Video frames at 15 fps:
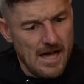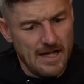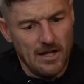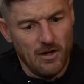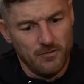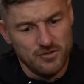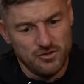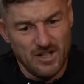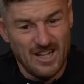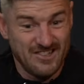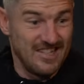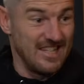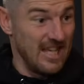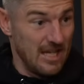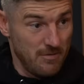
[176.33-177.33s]
And so that's a
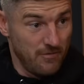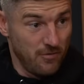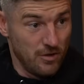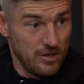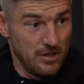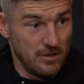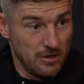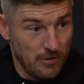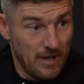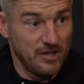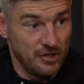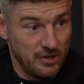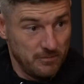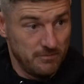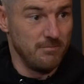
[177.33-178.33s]
year before you
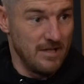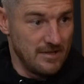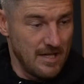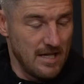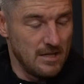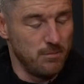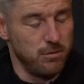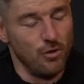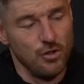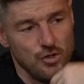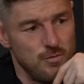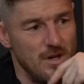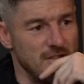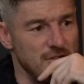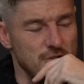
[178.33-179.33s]
actually may take the plunge.
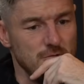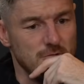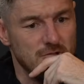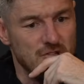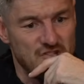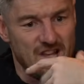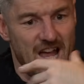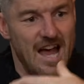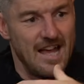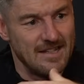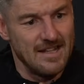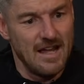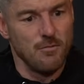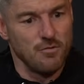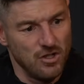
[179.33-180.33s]
When did you decide
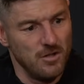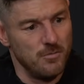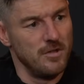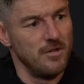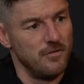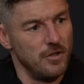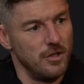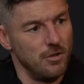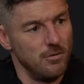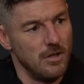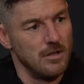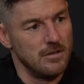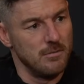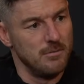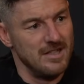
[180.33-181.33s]
that was going to be for you, the
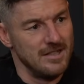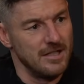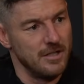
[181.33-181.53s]
media?